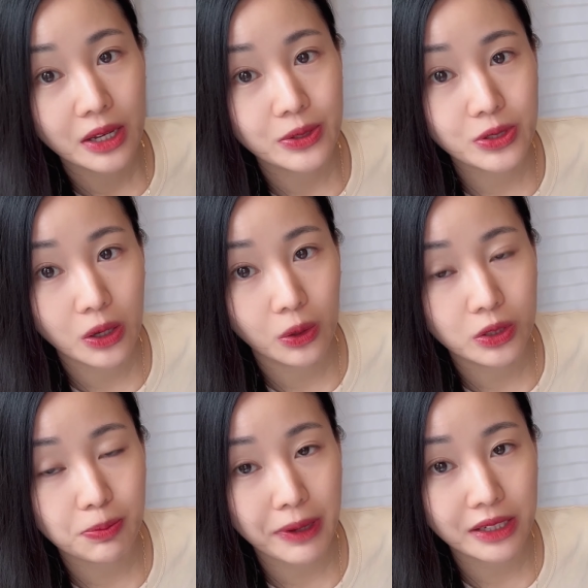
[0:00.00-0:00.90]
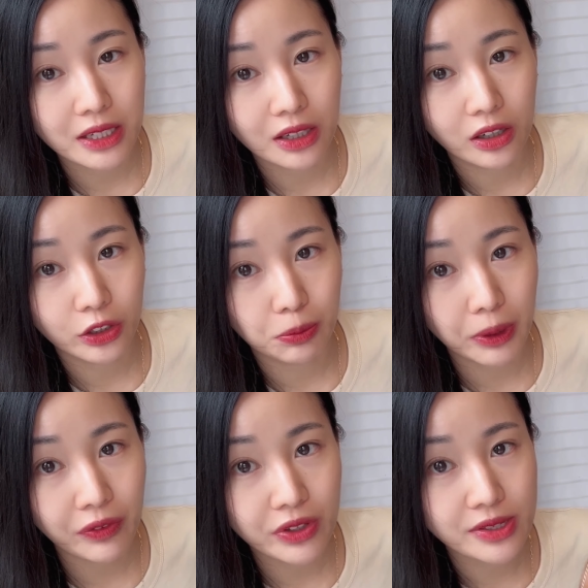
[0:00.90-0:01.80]
So depending on your
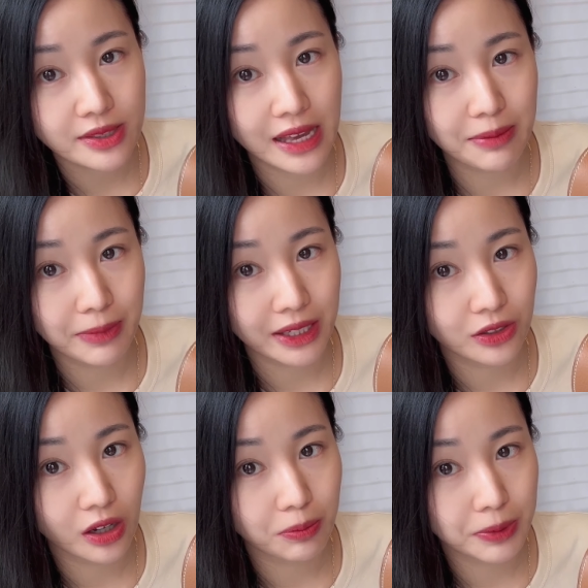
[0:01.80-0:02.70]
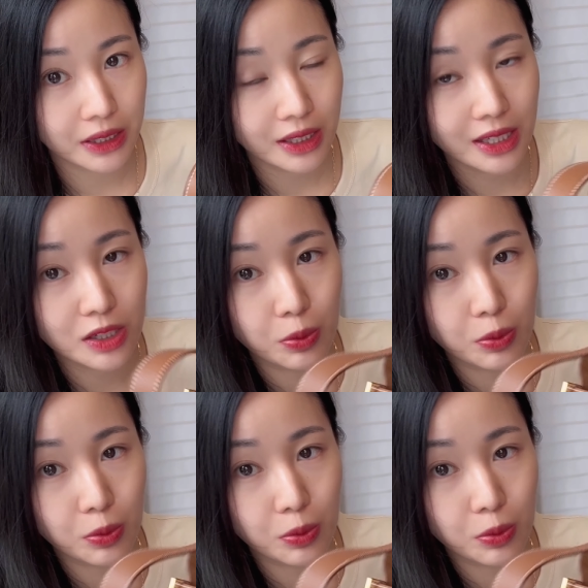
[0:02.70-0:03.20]
preference, that might not be it.